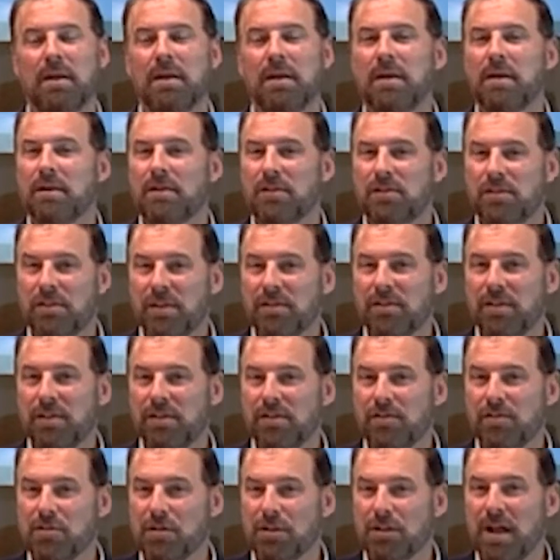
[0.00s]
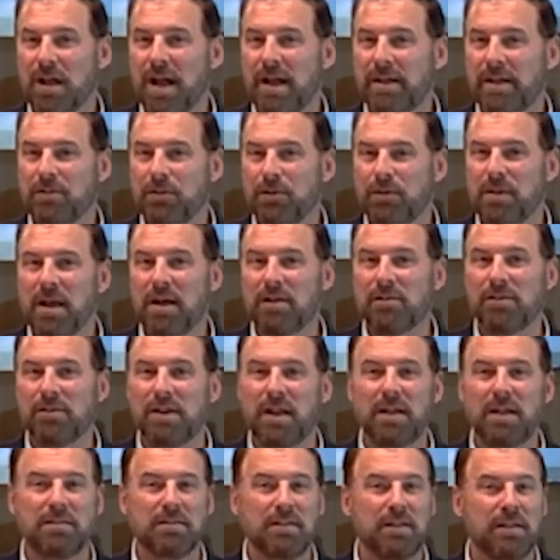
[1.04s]
Since his July
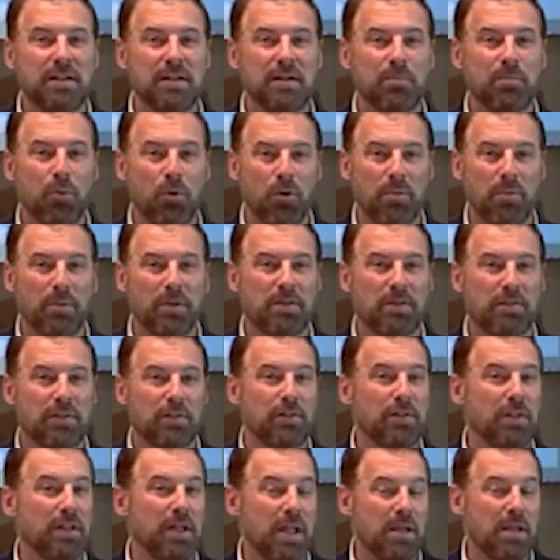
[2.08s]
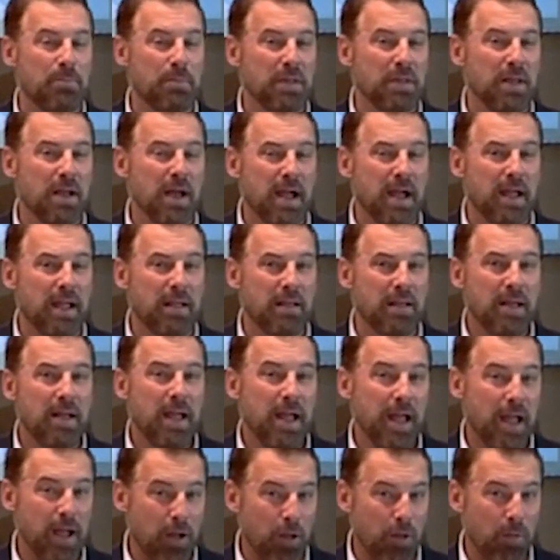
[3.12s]
2018 appointment to the API
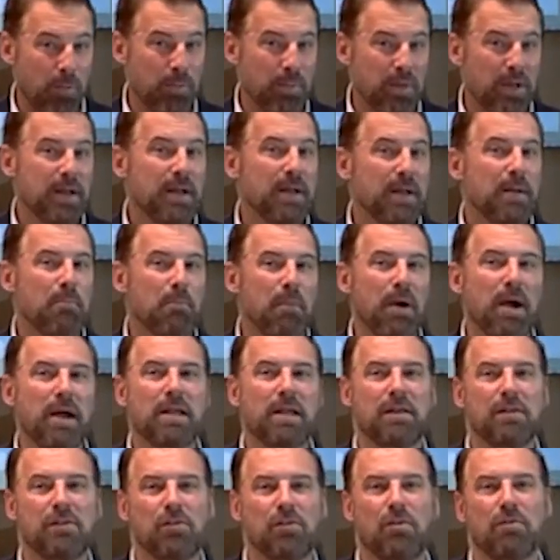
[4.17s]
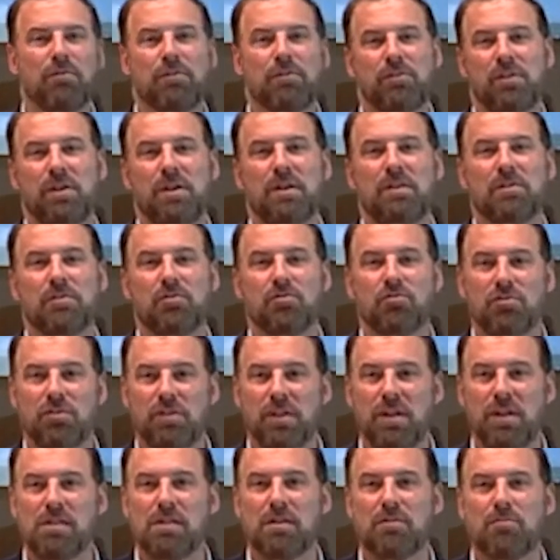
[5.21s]
helm, Mike has overseen the
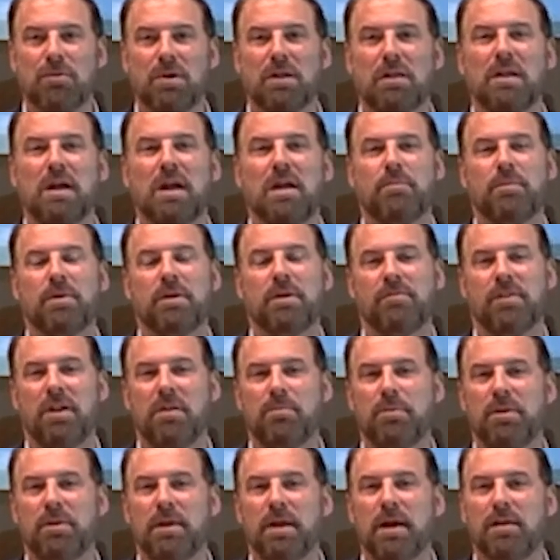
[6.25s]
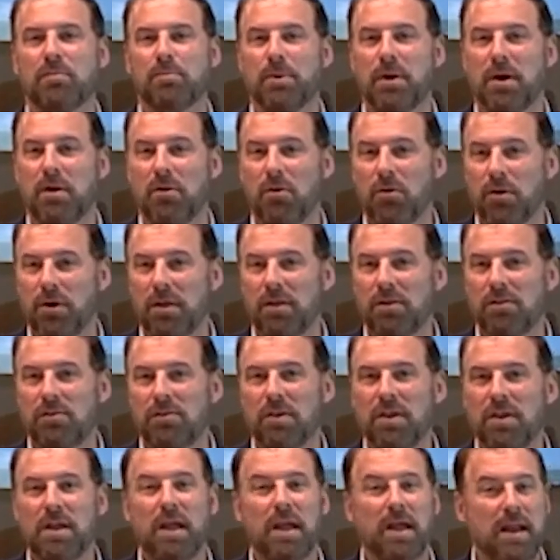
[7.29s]
strategic realignment of API's
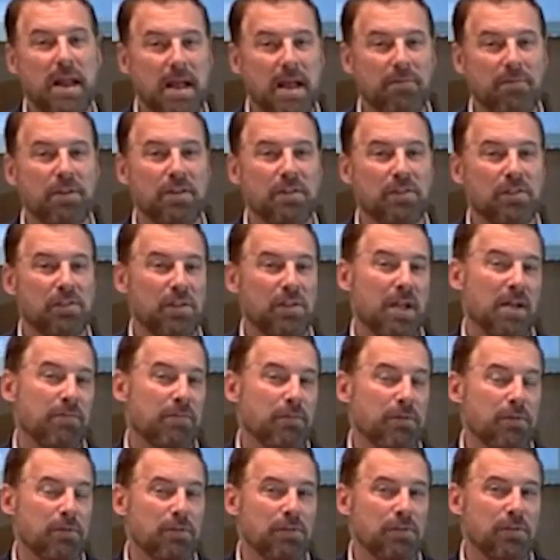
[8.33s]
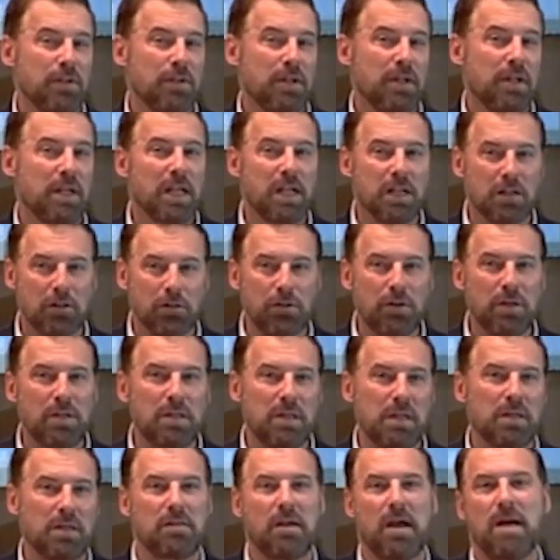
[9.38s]
priorities and advocacy efforts, including the
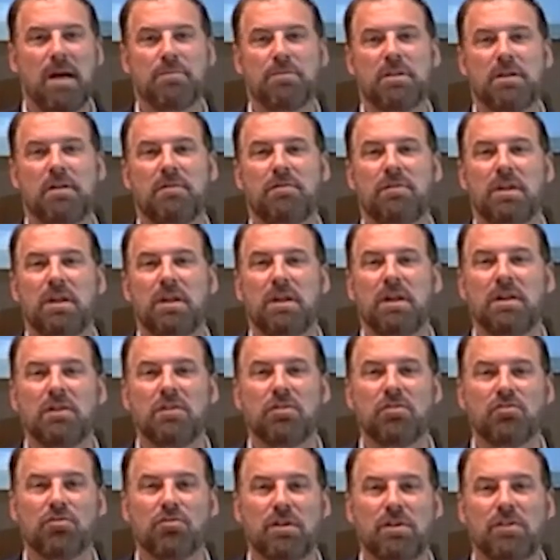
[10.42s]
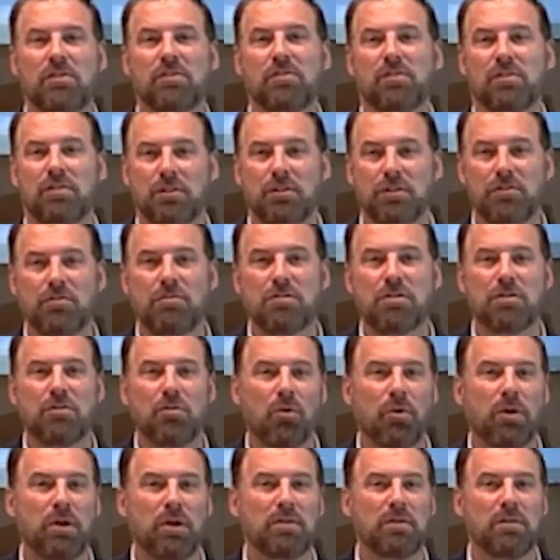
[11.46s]
adoption of the industry's
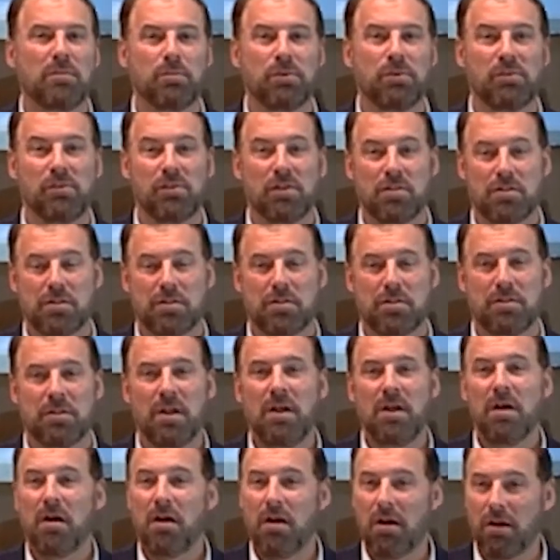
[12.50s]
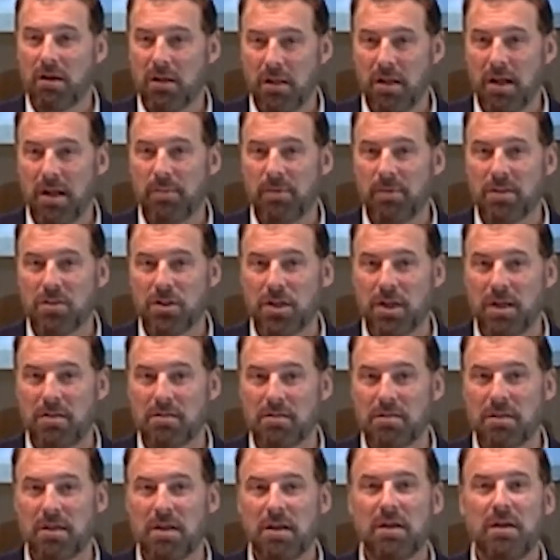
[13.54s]
solution-oriented position on climate
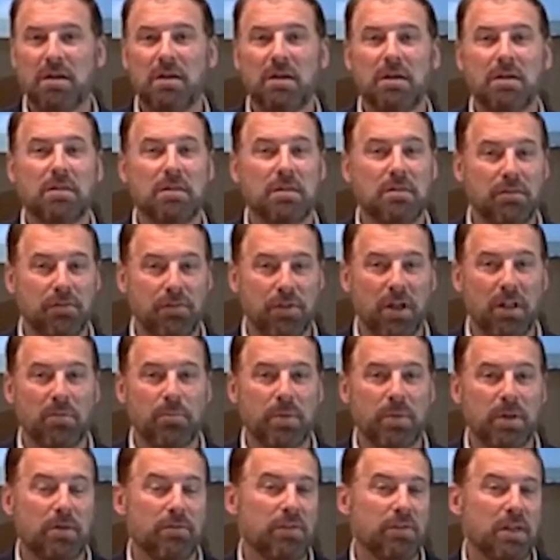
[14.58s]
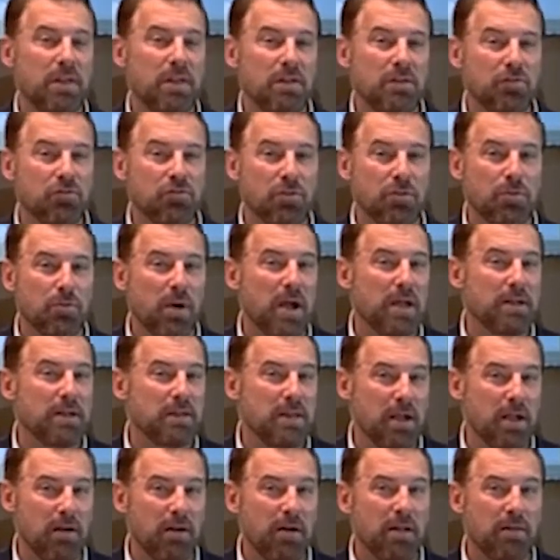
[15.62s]
change, the development of an industry-wide
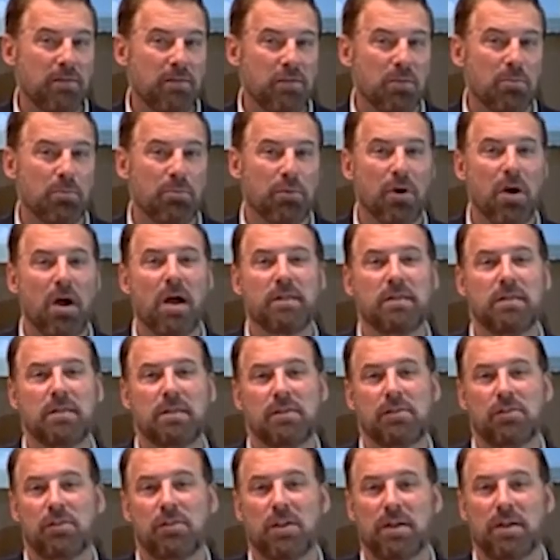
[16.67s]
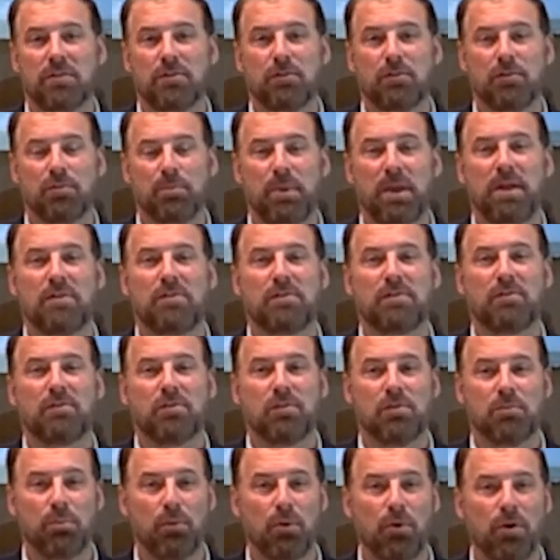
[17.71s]
narrative to broaden the sector's base of
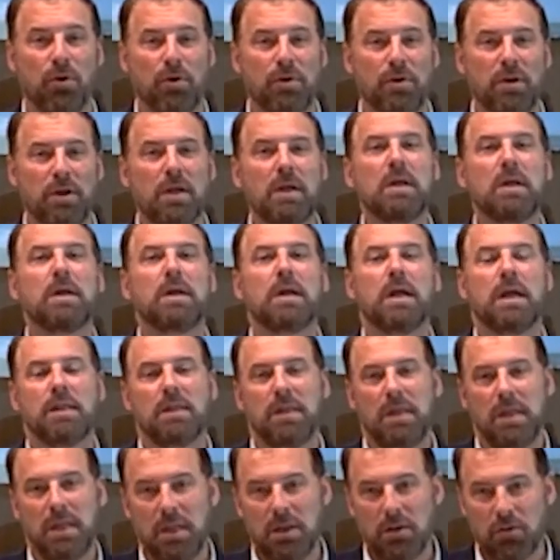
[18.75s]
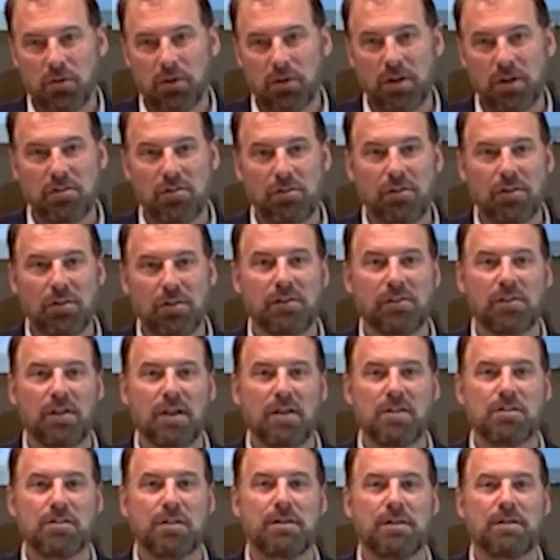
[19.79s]
support, and the increased
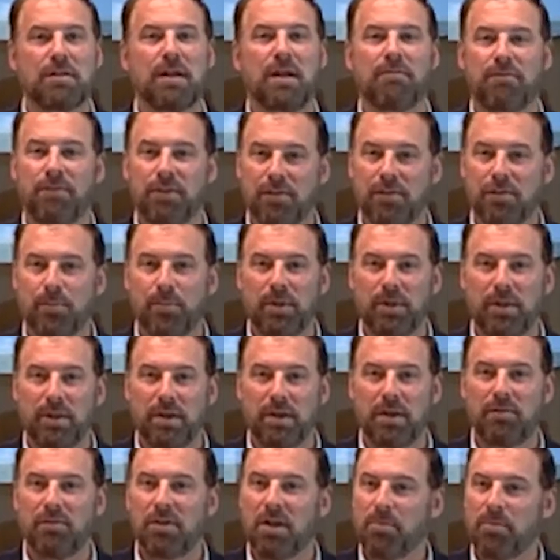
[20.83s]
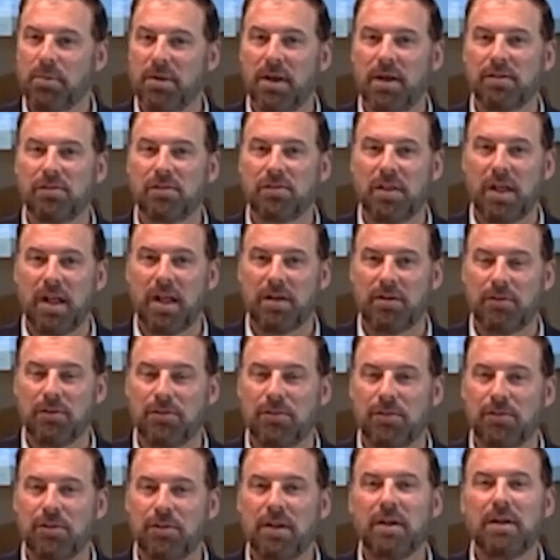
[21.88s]
utilization and visibility of API
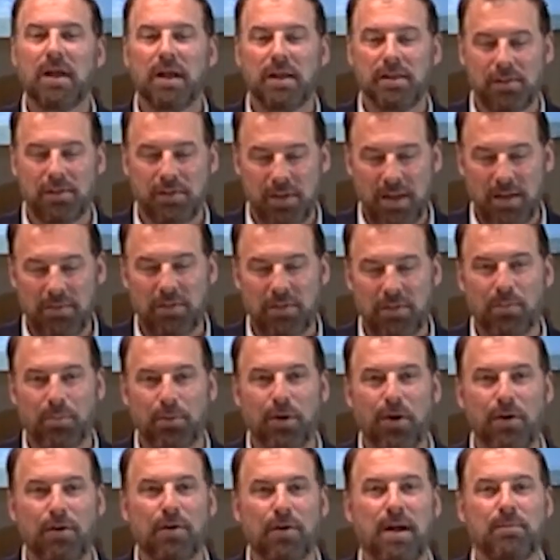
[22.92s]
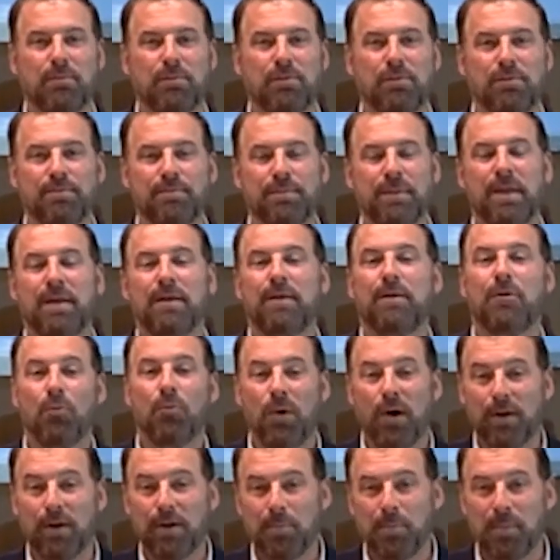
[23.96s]
standards and safety programs.
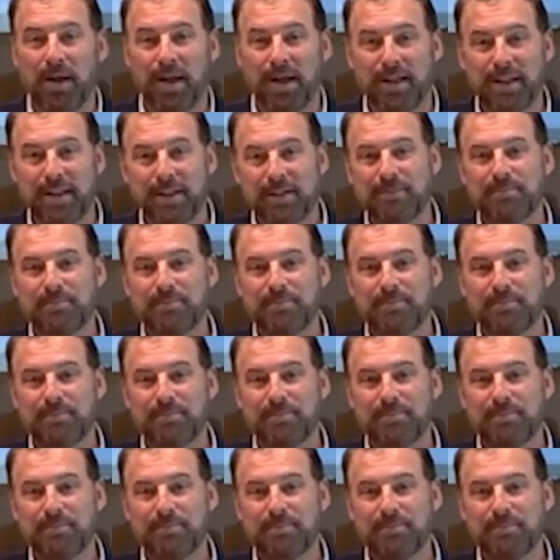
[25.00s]
Welcome, Mike.